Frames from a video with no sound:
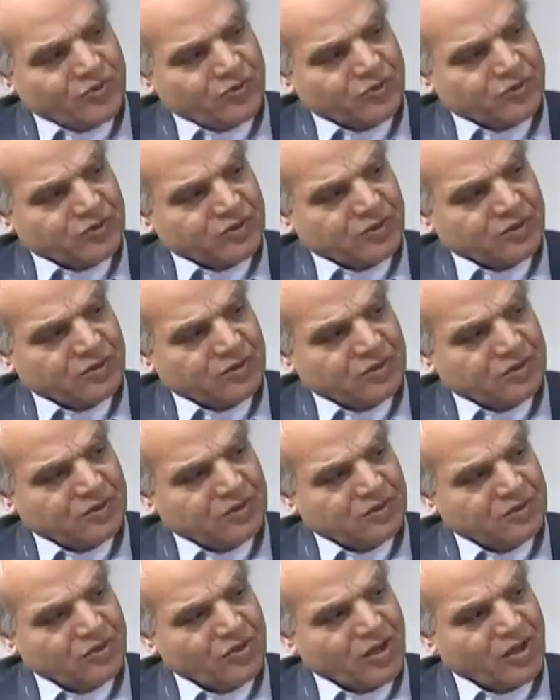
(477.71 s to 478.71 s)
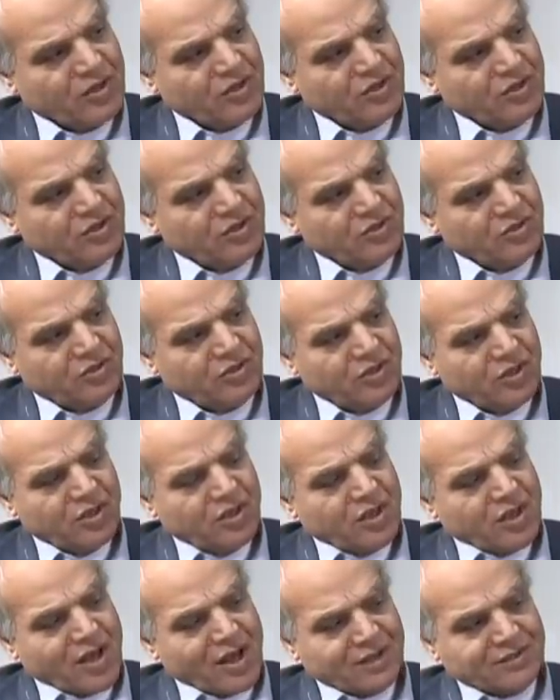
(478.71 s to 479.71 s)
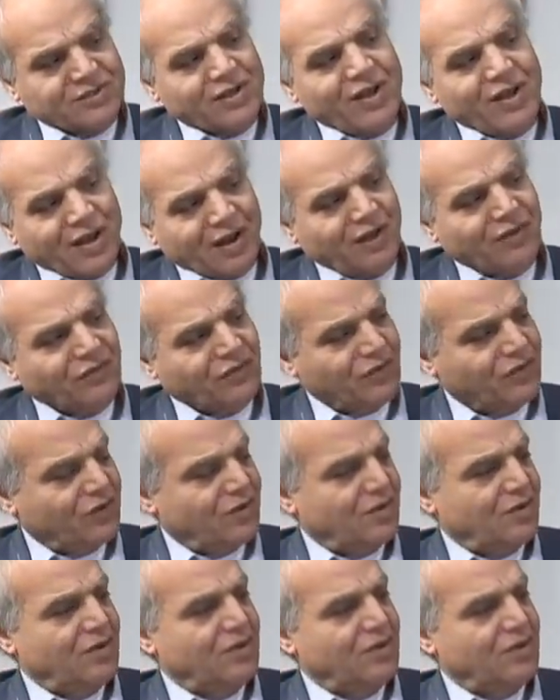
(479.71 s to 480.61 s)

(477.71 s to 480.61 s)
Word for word: use? You, you, you, as a health